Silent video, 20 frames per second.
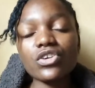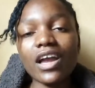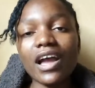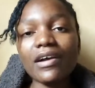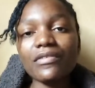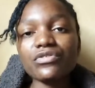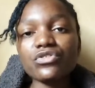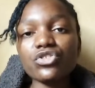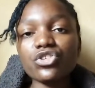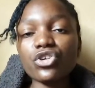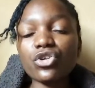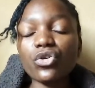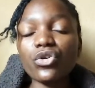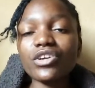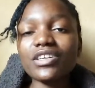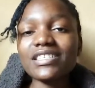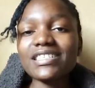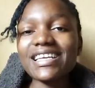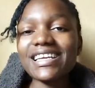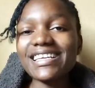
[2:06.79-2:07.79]
you have to
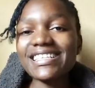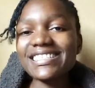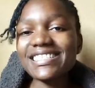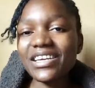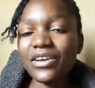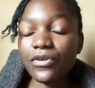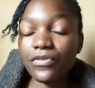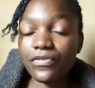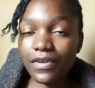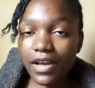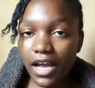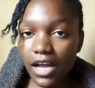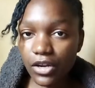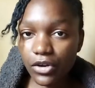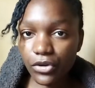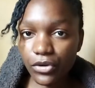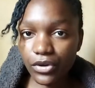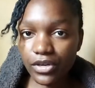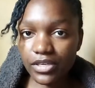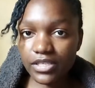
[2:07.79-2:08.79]
increase the intake of
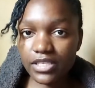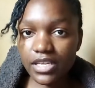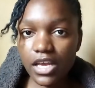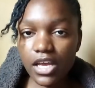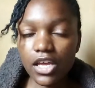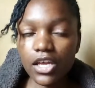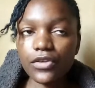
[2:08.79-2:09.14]
calories.